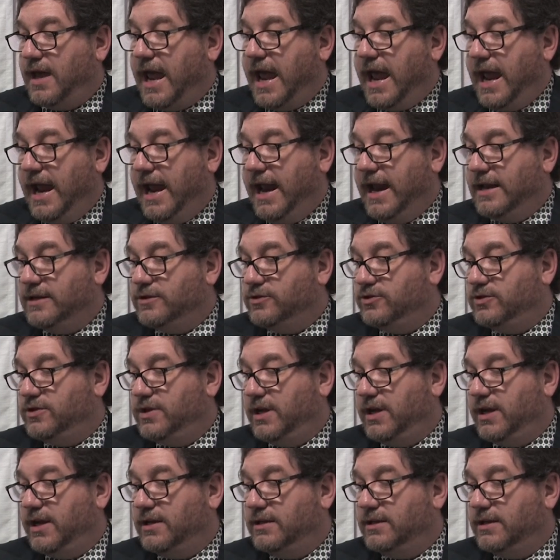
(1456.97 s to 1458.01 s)
aged
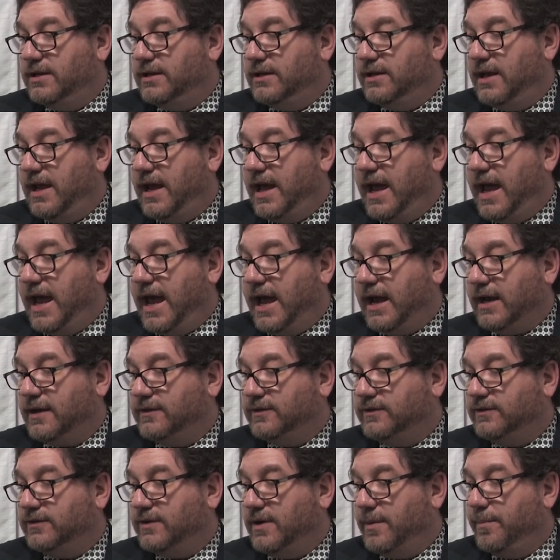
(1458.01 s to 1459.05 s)
in an
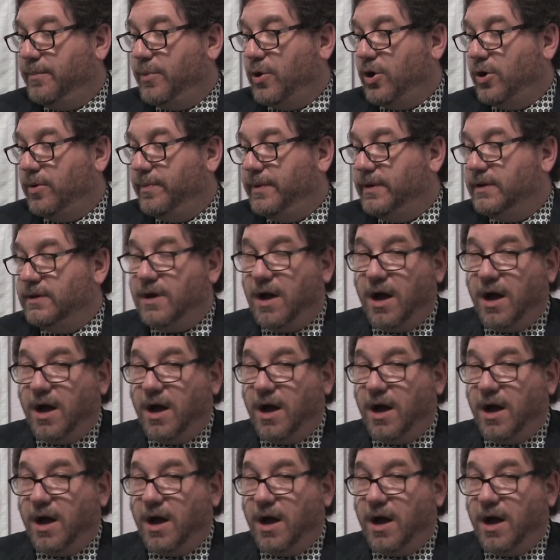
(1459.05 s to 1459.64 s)
ex-bourbon